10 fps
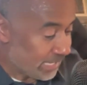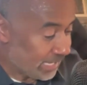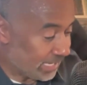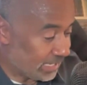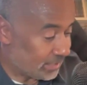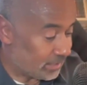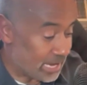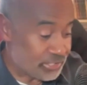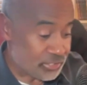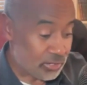and
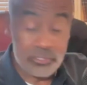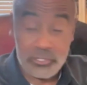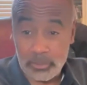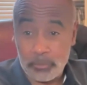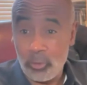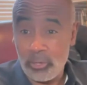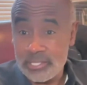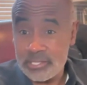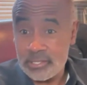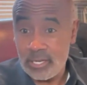last year you took the
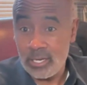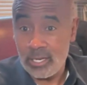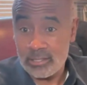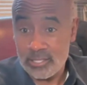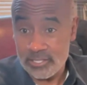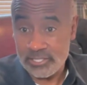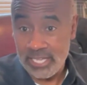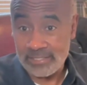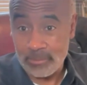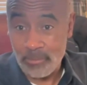Bruins to the
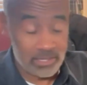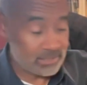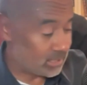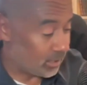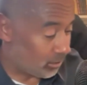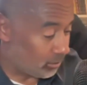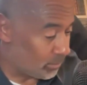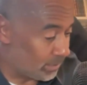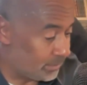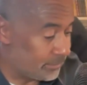state semis, got all the
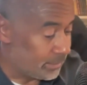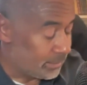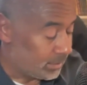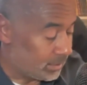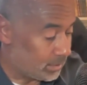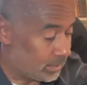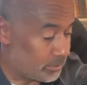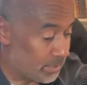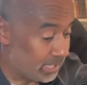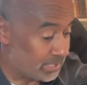way, and you
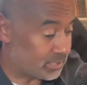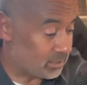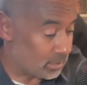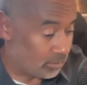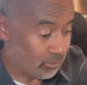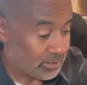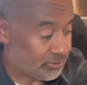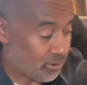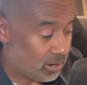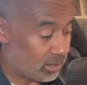played against a very
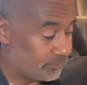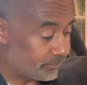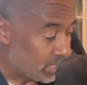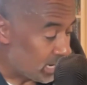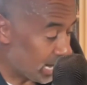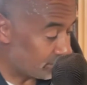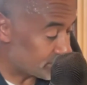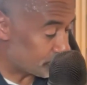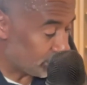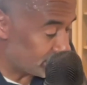strong Highland
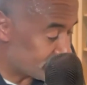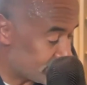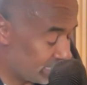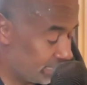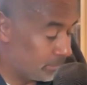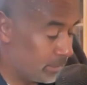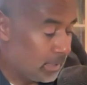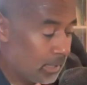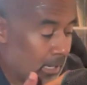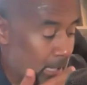Springs team.
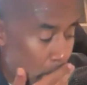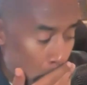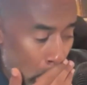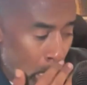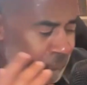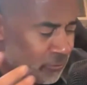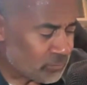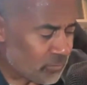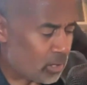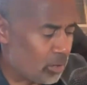Uh,
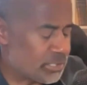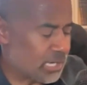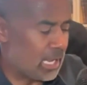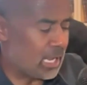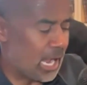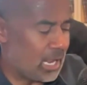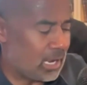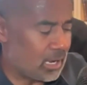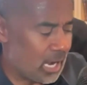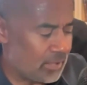First of all, Coach,
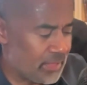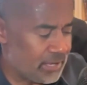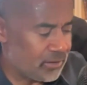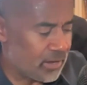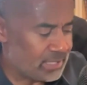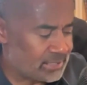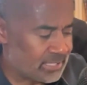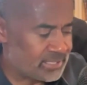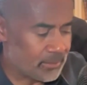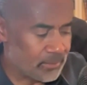I think you guys
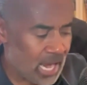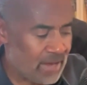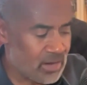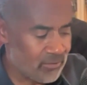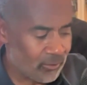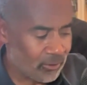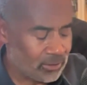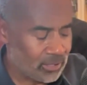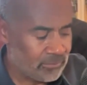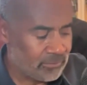did something I've never heard
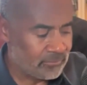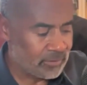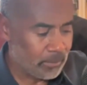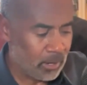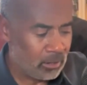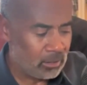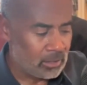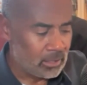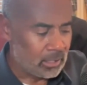of in football.